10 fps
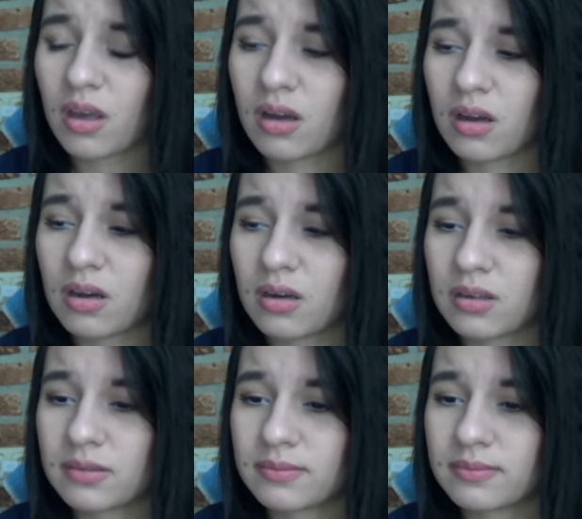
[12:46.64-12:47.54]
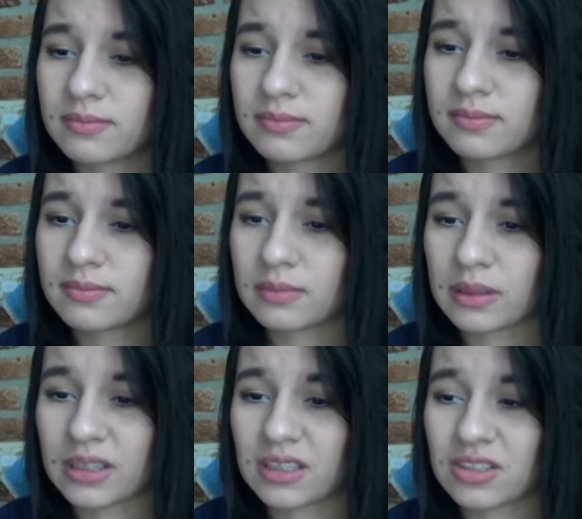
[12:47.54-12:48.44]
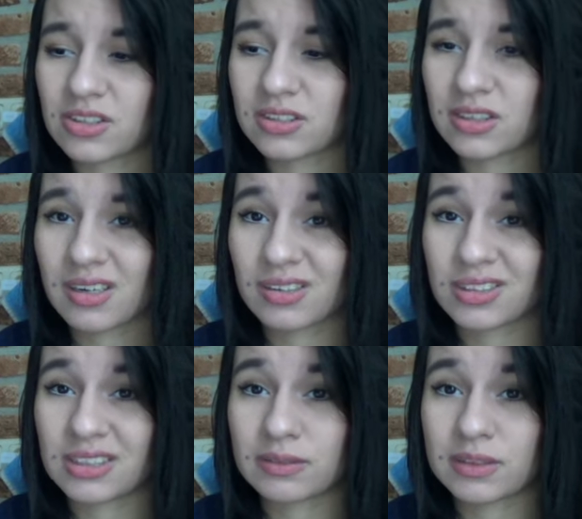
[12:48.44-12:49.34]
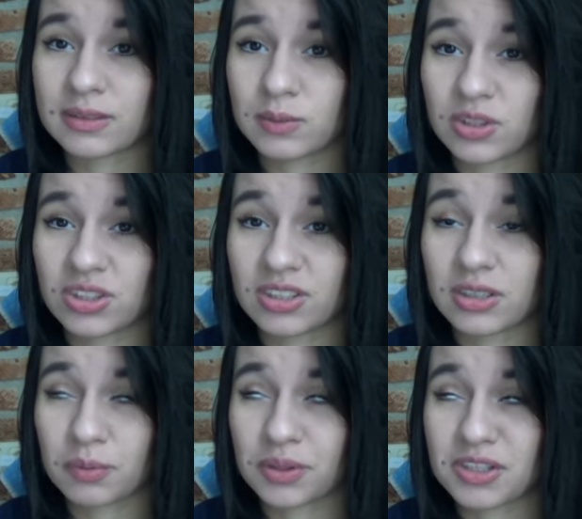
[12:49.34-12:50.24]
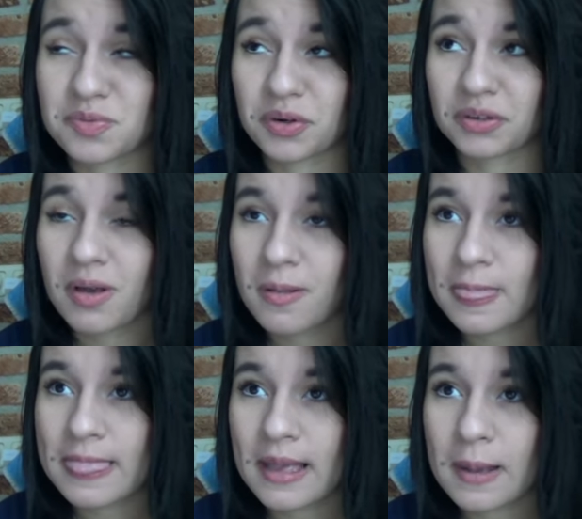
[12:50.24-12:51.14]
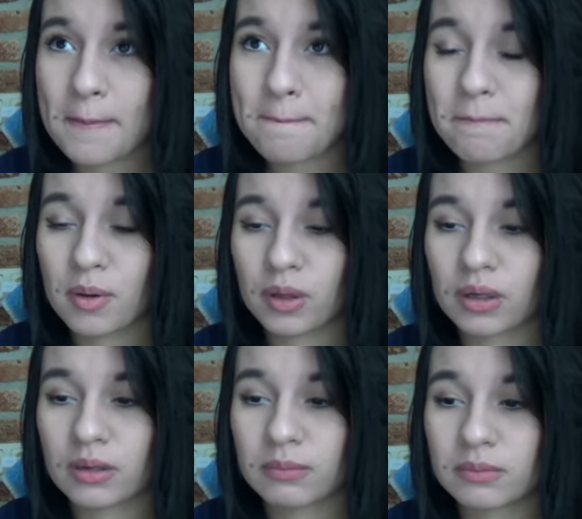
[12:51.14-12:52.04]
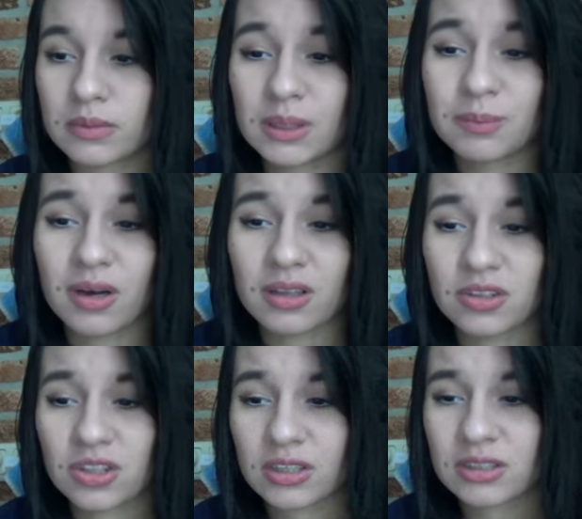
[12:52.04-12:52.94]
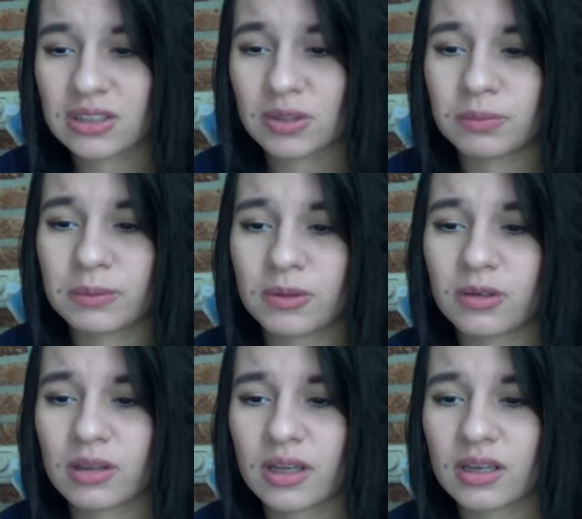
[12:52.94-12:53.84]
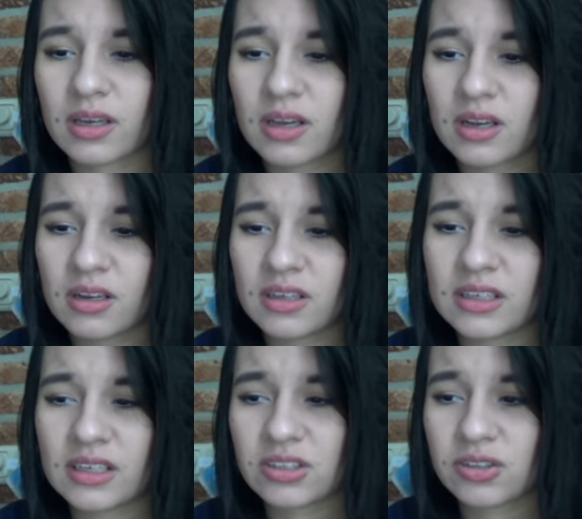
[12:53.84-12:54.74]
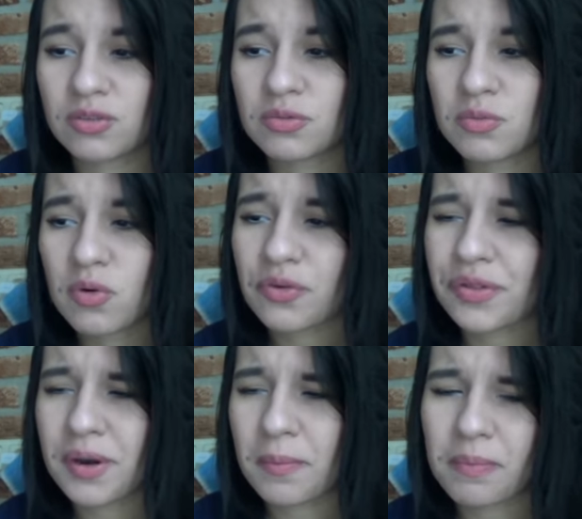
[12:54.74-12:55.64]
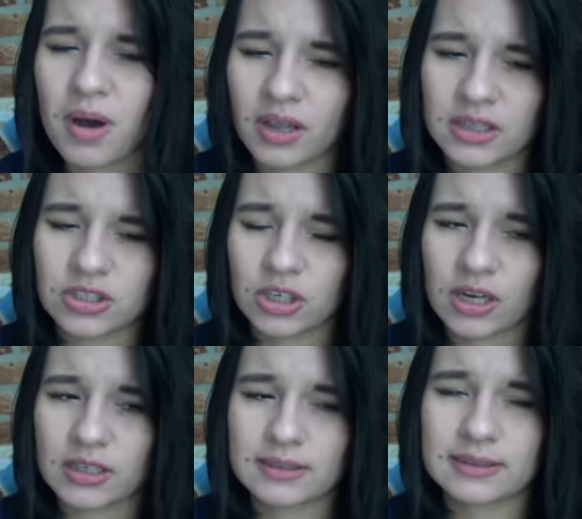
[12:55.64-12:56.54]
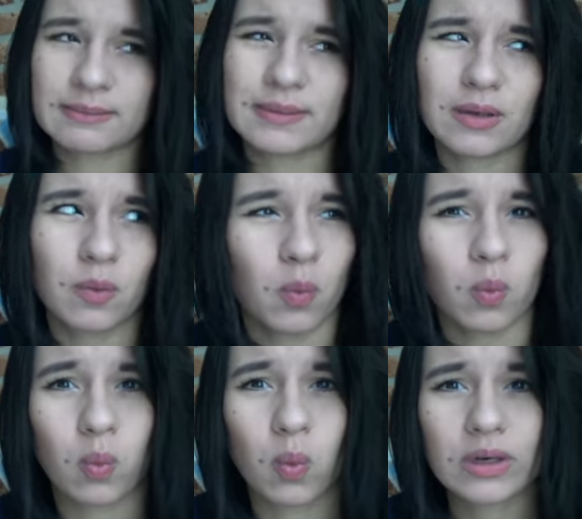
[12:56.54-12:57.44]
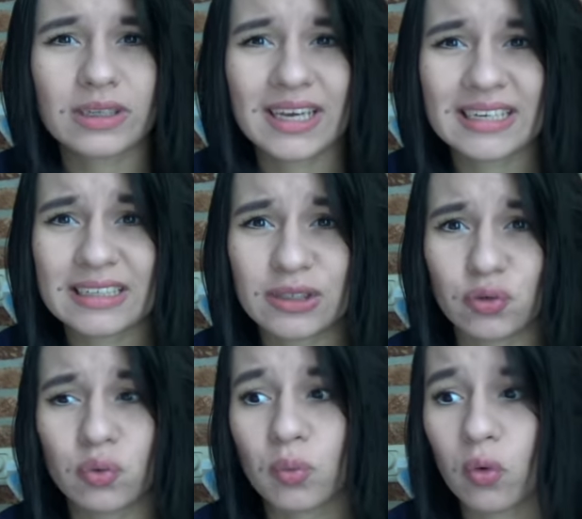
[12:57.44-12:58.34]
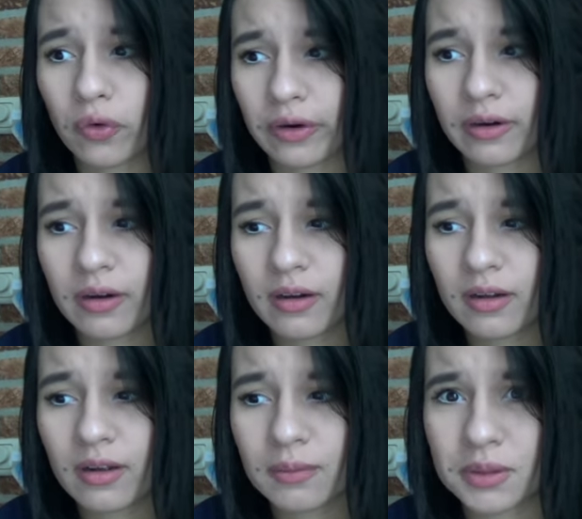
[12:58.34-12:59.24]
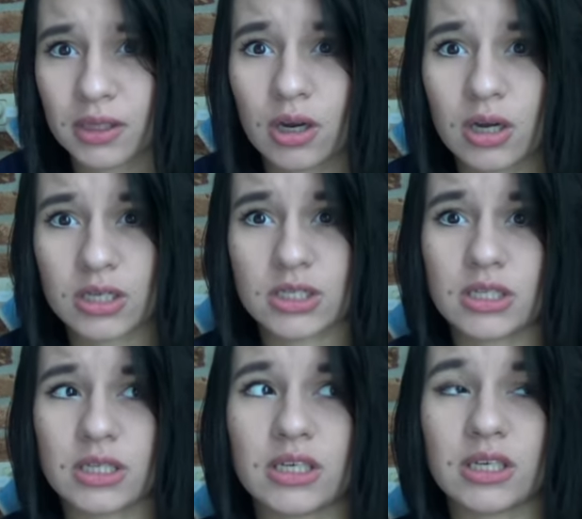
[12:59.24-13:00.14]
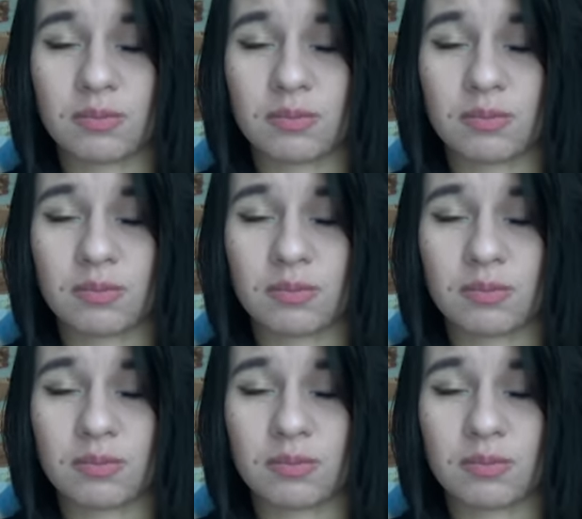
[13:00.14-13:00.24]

I mean, like, he just did it on TV, which is not really smart, but he apologized, and some people are like, he has to do more than apologize. And I'm like, what can he do more? And like, honestly, he